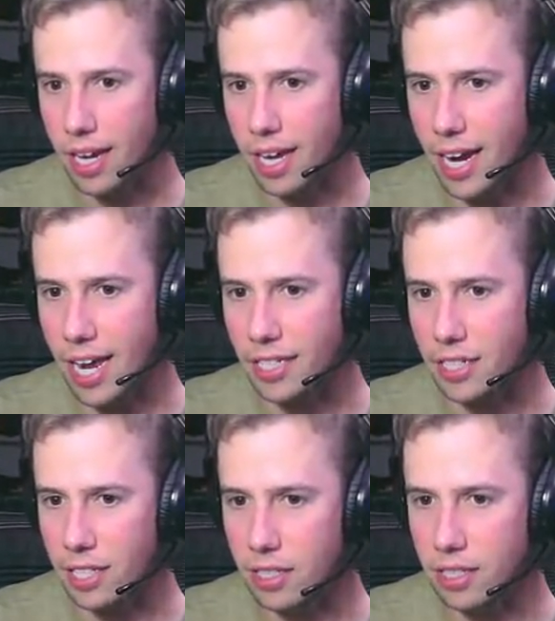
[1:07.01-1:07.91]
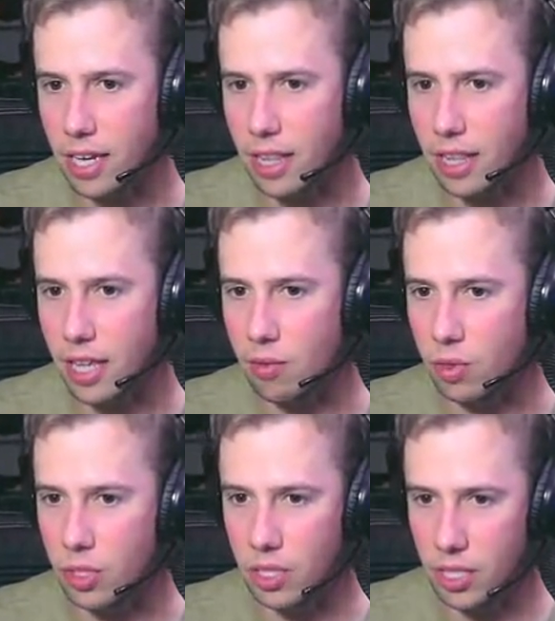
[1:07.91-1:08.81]
connects us and then
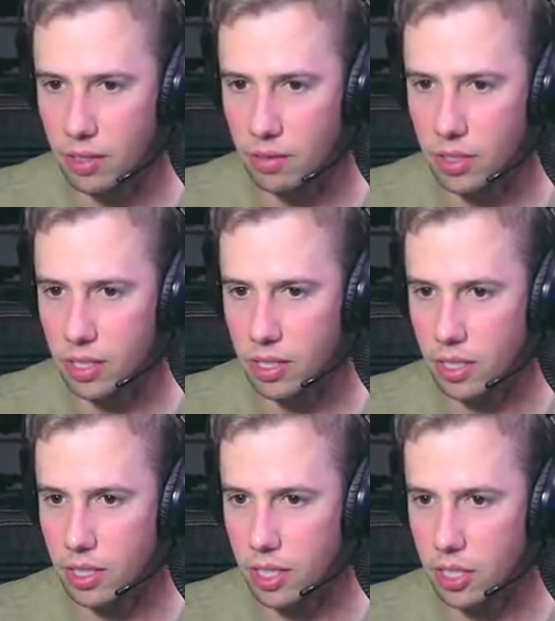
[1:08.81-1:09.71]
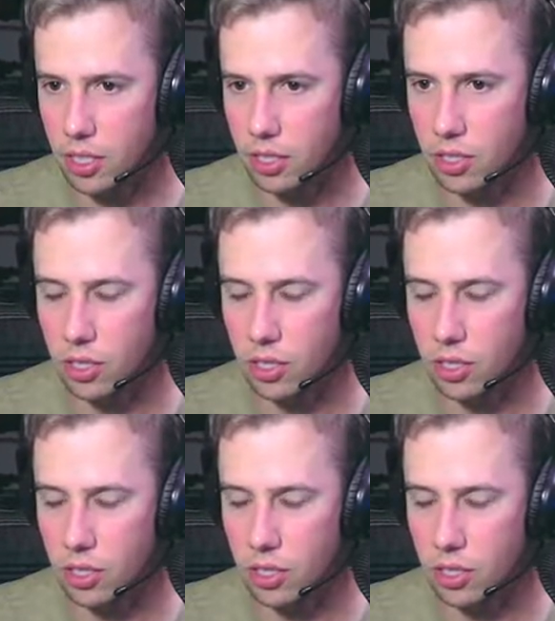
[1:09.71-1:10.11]
receives sensations.